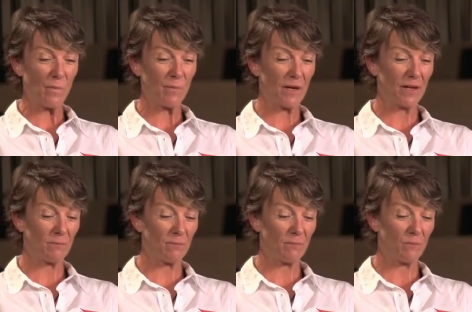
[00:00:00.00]
But
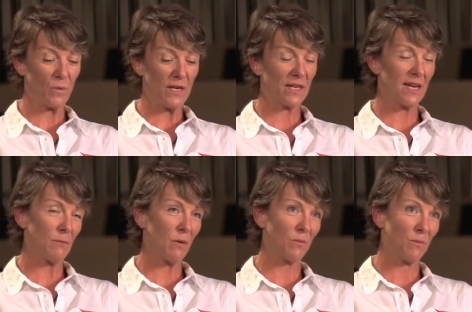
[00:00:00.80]

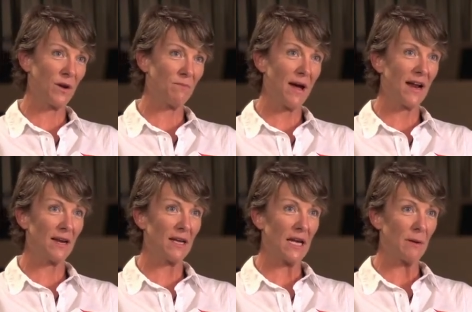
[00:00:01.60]
we
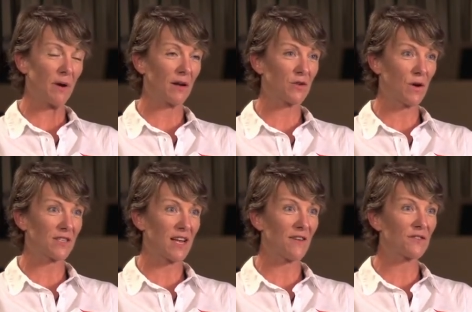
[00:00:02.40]
mainly keep to
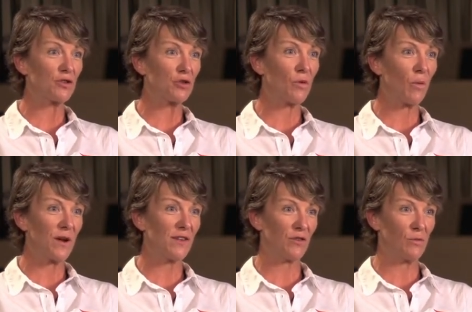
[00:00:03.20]
ourselves and do what
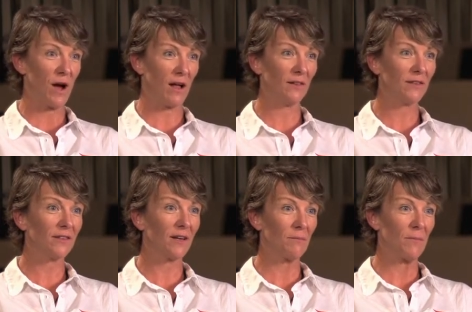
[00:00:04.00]
we do well
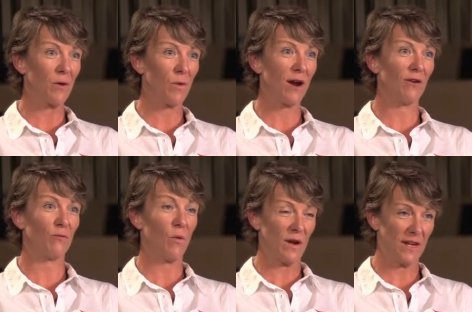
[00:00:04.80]
and be aware of
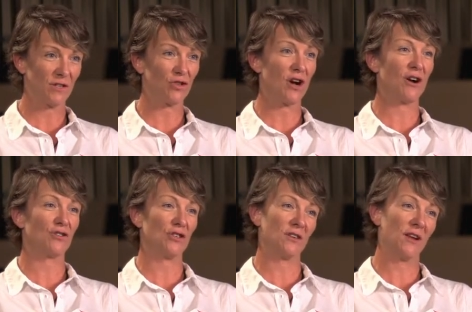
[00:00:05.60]
what we need to
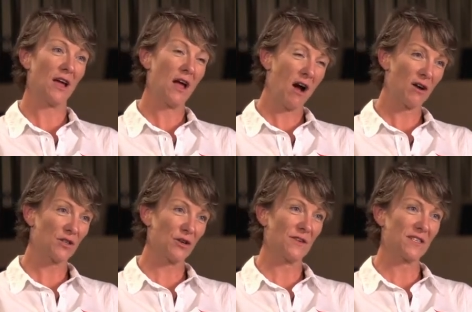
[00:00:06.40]
charge and our
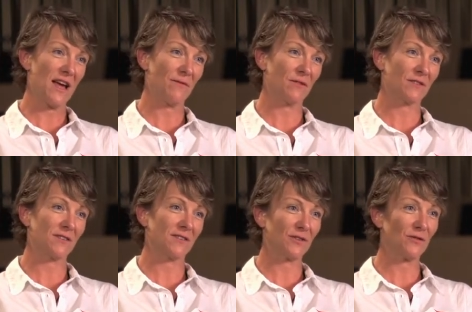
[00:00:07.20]
service levels
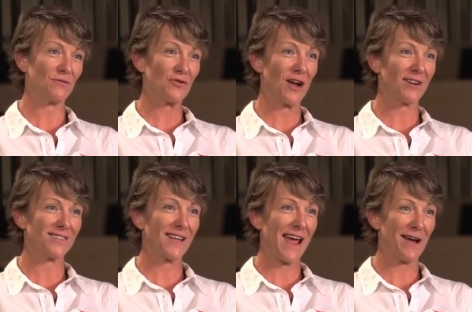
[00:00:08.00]
and sort of try and
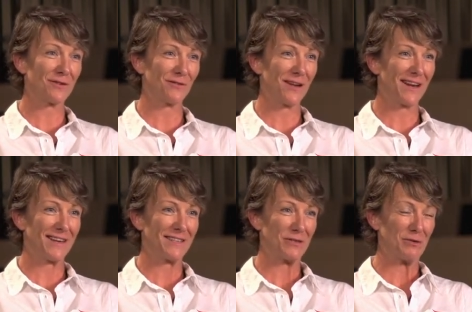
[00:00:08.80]
stay out of getting
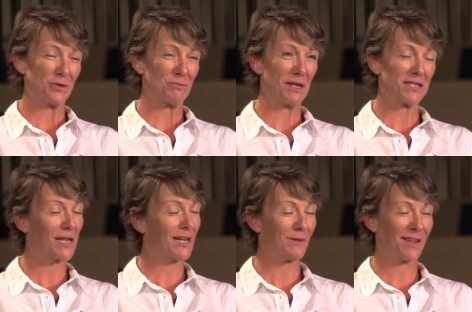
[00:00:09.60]
into too much
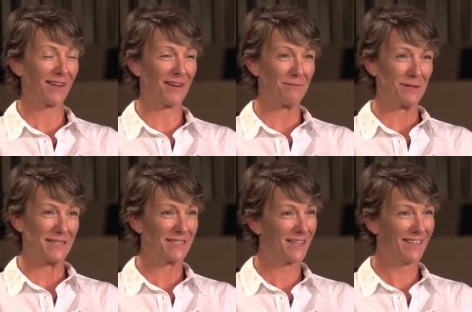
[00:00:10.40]
mudslinging with other companies.